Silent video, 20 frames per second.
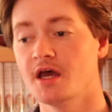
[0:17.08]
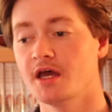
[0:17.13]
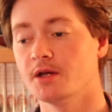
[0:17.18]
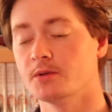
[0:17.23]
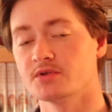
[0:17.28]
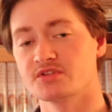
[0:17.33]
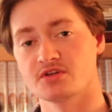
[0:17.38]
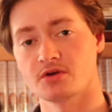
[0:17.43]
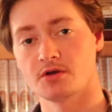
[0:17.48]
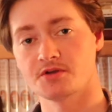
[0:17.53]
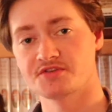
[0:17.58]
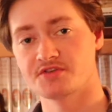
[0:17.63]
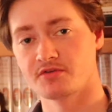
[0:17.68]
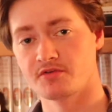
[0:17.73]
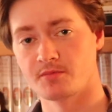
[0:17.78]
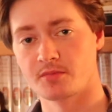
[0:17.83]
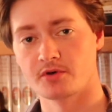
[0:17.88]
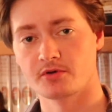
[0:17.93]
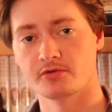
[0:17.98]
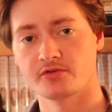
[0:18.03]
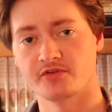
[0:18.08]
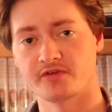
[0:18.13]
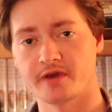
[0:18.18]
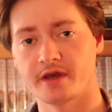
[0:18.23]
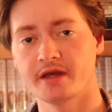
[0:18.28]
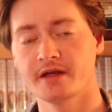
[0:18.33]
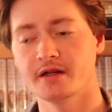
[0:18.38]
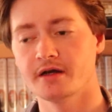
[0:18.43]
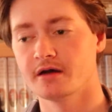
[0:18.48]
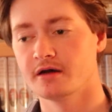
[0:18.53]
It was also the birth
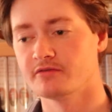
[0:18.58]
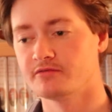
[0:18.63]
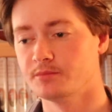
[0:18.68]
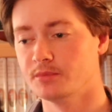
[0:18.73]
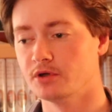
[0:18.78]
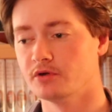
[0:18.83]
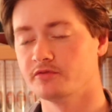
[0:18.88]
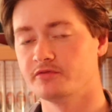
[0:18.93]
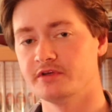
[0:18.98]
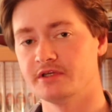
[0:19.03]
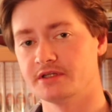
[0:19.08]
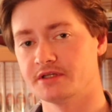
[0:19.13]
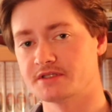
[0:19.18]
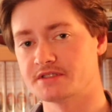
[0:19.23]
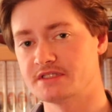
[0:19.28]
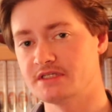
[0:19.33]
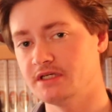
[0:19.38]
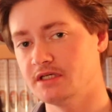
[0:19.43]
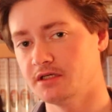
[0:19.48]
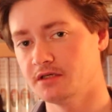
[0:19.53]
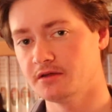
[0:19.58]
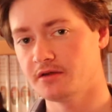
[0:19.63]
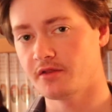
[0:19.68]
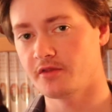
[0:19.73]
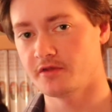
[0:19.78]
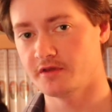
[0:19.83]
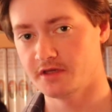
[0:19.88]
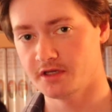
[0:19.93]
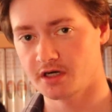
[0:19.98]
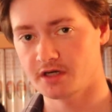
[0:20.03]
date of Milvina Dean,
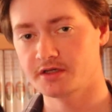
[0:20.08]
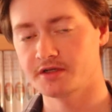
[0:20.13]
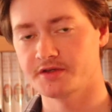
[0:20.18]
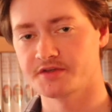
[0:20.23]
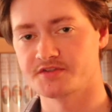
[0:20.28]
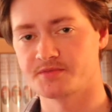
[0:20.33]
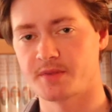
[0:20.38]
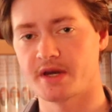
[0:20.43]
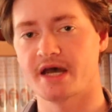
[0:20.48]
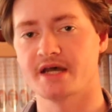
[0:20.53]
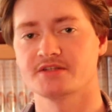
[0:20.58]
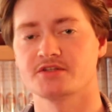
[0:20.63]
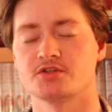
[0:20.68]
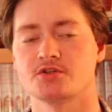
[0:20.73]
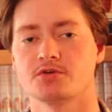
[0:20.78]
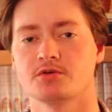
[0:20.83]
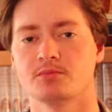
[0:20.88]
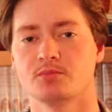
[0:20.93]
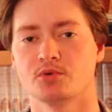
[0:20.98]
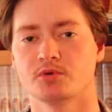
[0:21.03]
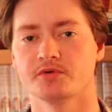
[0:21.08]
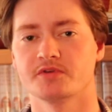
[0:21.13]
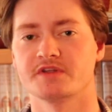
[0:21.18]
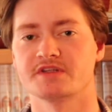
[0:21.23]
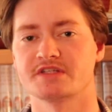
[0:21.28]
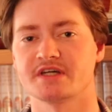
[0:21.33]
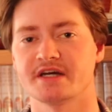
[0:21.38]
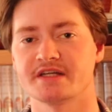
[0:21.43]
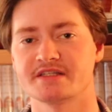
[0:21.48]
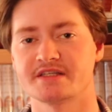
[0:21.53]
the youngest passenger aboard the
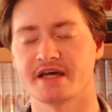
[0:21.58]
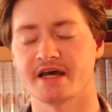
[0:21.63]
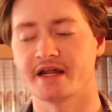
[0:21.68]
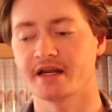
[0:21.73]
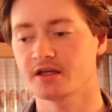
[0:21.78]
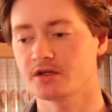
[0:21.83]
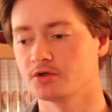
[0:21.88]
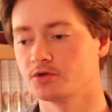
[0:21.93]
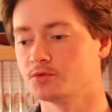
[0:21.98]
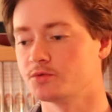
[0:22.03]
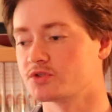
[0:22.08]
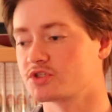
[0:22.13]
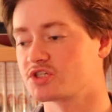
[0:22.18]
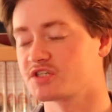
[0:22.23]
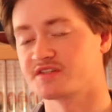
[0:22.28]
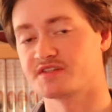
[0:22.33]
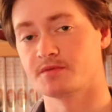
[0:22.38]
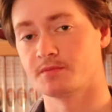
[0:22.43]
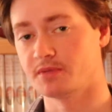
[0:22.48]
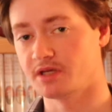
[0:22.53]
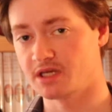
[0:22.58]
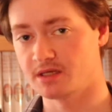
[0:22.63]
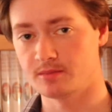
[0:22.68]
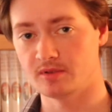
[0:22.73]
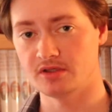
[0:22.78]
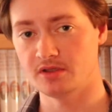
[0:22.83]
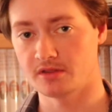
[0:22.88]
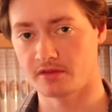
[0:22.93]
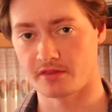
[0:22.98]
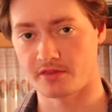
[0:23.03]
Titanic, who was just a
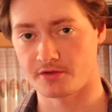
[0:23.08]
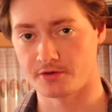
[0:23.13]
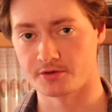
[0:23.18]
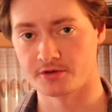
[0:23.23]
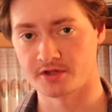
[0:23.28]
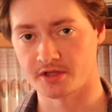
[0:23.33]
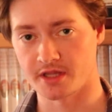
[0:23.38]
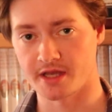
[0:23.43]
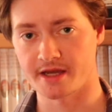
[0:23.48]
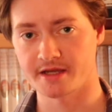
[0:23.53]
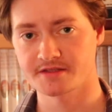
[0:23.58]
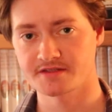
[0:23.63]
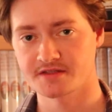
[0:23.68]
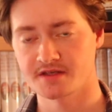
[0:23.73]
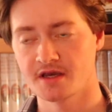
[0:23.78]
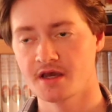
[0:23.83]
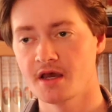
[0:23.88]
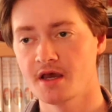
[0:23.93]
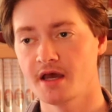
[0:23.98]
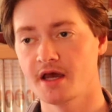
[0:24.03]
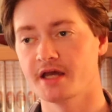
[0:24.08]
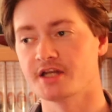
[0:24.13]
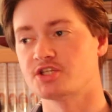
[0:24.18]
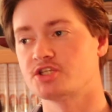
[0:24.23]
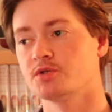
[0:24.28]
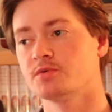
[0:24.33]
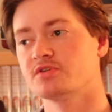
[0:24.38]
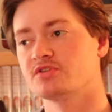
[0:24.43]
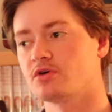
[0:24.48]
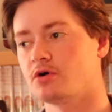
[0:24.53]
baby in third class, and
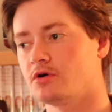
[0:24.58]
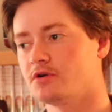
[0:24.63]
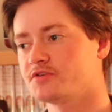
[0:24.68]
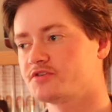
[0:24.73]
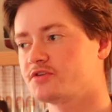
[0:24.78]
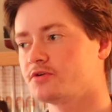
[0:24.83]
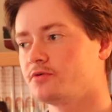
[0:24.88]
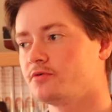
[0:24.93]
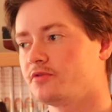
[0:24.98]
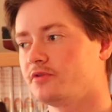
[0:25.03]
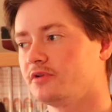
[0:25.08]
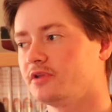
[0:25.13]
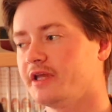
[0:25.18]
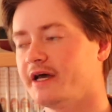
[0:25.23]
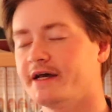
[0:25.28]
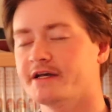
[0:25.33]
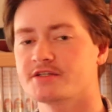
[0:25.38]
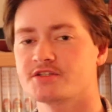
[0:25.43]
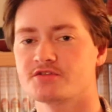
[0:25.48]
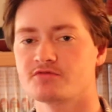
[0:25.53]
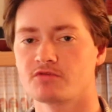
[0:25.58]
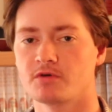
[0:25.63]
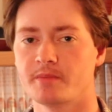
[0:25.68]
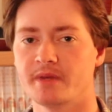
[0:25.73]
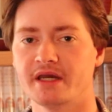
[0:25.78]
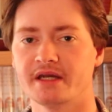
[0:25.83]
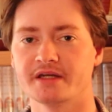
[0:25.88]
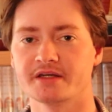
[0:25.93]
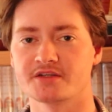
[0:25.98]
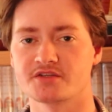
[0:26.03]
she was also the last
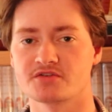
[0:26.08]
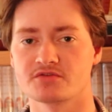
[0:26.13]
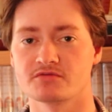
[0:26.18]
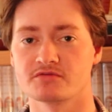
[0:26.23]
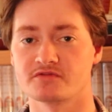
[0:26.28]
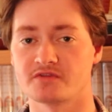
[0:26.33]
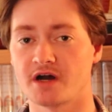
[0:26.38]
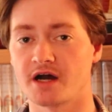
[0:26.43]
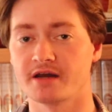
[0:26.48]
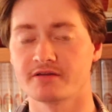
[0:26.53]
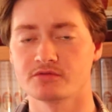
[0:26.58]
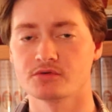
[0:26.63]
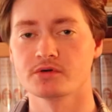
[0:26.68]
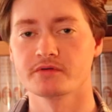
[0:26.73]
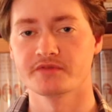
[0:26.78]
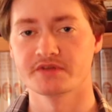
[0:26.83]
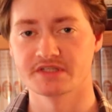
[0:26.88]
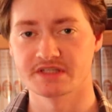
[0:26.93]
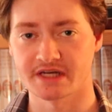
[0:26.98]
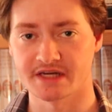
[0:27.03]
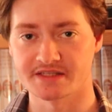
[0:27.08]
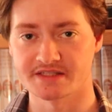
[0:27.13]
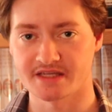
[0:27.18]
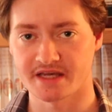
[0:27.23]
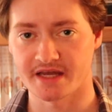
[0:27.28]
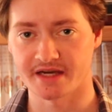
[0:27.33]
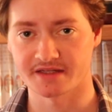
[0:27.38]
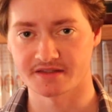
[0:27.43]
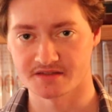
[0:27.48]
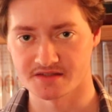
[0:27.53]
remaining survivor of the
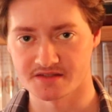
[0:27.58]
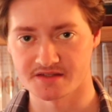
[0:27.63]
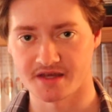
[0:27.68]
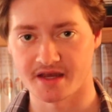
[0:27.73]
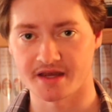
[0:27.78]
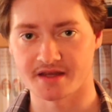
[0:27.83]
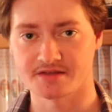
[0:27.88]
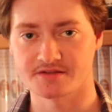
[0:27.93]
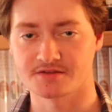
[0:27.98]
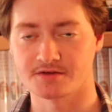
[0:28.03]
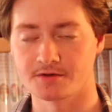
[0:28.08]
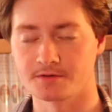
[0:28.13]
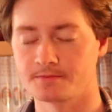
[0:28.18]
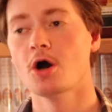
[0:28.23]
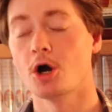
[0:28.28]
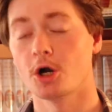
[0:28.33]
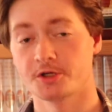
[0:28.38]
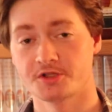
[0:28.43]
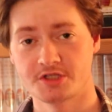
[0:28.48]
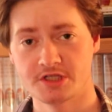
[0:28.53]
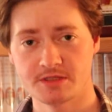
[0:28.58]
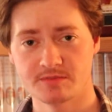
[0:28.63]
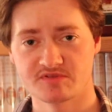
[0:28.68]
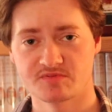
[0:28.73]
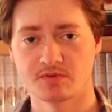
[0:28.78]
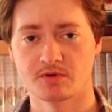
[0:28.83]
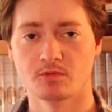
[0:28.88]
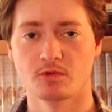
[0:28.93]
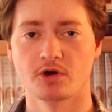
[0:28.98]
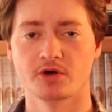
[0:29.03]
Titanic disaster. Our team's
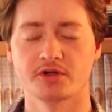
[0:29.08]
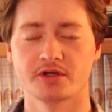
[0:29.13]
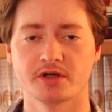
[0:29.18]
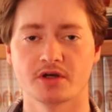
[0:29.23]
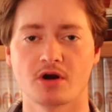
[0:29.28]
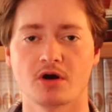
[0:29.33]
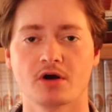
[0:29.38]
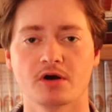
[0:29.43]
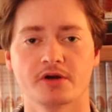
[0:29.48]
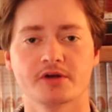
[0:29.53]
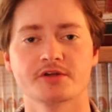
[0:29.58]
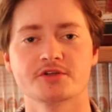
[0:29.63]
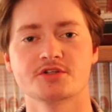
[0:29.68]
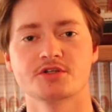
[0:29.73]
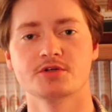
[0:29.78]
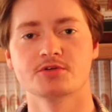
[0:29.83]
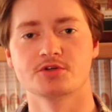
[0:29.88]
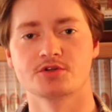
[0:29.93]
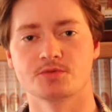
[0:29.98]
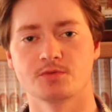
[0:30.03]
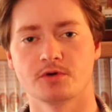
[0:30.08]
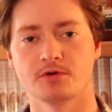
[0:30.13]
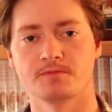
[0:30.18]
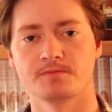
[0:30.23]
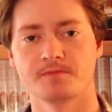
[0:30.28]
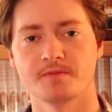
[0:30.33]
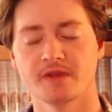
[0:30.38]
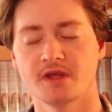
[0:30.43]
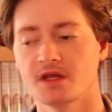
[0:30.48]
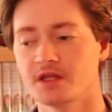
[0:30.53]
been working hard as usual.
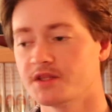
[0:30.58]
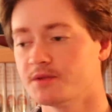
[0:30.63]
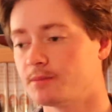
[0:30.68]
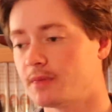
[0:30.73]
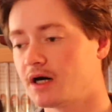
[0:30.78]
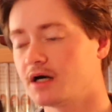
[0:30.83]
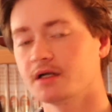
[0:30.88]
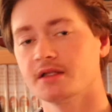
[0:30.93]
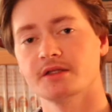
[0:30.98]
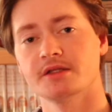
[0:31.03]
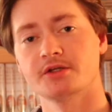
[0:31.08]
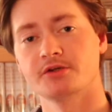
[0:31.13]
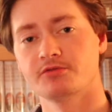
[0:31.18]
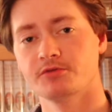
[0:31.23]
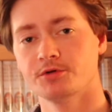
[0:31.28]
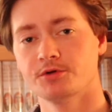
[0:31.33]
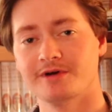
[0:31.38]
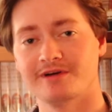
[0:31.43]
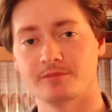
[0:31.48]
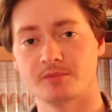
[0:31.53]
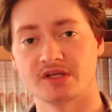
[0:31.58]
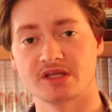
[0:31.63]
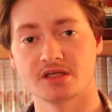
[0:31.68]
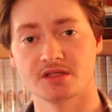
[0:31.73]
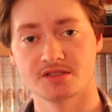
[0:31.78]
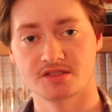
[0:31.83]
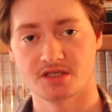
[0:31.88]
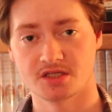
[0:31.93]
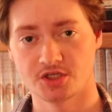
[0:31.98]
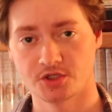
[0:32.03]
The modeling crew have been
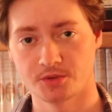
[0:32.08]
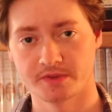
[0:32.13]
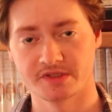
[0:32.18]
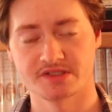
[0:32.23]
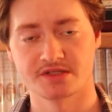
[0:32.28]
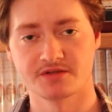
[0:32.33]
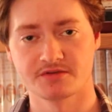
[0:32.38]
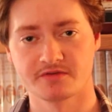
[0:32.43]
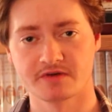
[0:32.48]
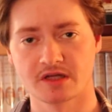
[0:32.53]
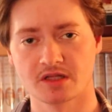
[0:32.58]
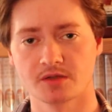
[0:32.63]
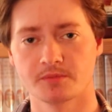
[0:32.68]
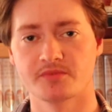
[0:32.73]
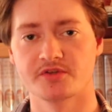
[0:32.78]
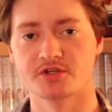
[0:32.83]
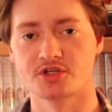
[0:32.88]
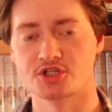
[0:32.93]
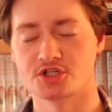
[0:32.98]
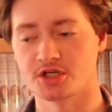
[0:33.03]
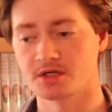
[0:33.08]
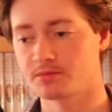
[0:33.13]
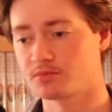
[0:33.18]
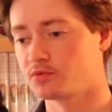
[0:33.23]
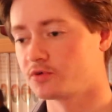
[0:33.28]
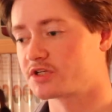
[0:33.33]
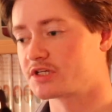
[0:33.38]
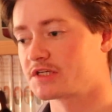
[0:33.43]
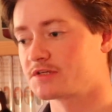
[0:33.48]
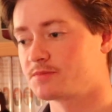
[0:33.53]
continuing to develop the ship,
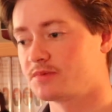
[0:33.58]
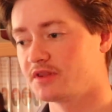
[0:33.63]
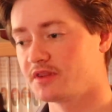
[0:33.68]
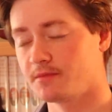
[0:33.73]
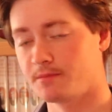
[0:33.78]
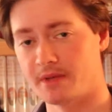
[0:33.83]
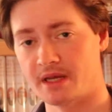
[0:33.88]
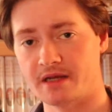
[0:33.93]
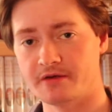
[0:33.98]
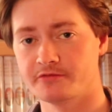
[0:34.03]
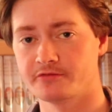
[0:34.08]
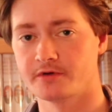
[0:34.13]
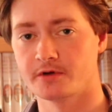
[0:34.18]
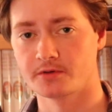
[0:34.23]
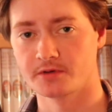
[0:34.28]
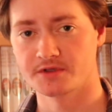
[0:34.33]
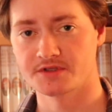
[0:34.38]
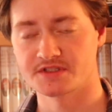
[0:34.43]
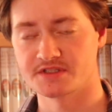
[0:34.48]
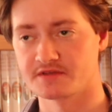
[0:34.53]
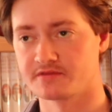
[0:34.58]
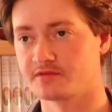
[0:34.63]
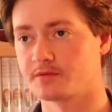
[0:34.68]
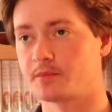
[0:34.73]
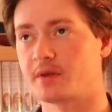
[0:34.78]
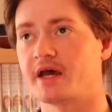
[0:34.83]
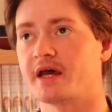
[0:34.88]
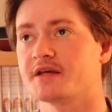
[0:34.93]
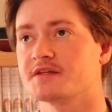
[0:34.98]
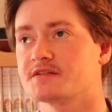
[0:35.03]
which has been the main focus of the
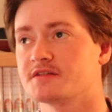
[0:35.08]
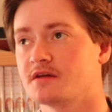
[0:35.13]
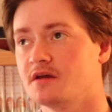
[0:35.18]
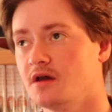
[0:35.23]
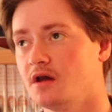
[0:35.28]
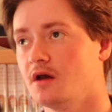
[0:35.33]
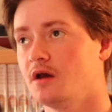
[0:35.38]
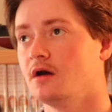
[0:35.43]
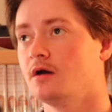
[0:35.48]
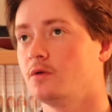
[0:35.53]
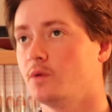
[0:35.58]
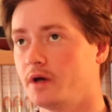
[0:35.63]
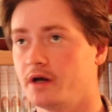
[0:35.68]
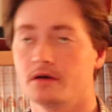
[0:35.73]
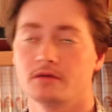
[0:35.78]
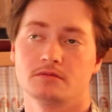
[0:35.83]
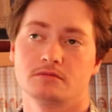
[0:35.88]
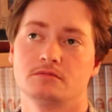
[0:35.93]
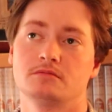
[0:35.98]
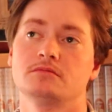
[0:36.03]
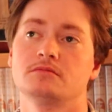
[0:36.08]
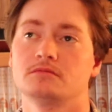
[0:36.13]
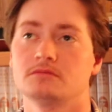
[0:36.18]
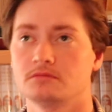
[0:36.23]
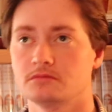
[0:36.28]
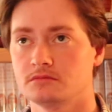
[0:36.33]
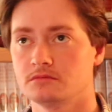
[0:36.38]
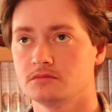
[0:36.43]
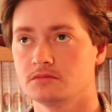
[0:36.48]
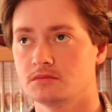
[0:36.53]
past, well,
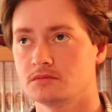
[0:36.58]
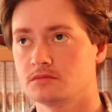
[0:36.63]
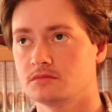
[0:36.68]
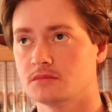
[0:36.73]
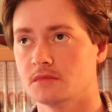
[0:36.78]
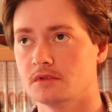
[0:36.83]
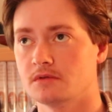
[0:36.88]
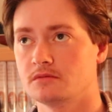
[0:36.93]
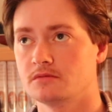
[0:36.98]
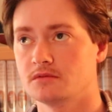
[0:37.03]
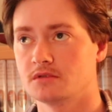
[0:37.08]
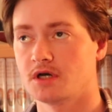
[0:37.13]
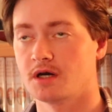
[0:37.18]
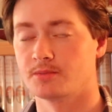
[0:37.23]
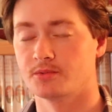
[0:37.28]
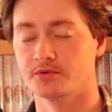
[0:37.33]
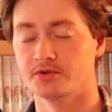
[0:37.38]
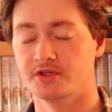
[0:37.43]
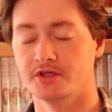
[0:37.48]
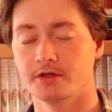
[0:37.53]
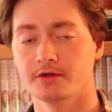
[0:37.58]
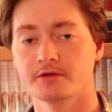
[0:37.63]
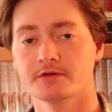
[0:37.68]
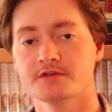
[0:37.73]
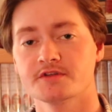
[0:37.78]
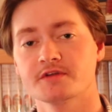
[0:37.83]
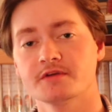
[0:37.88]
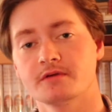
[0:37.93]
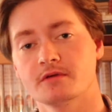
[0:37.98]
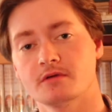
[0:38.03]
couple
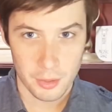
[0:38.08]
years.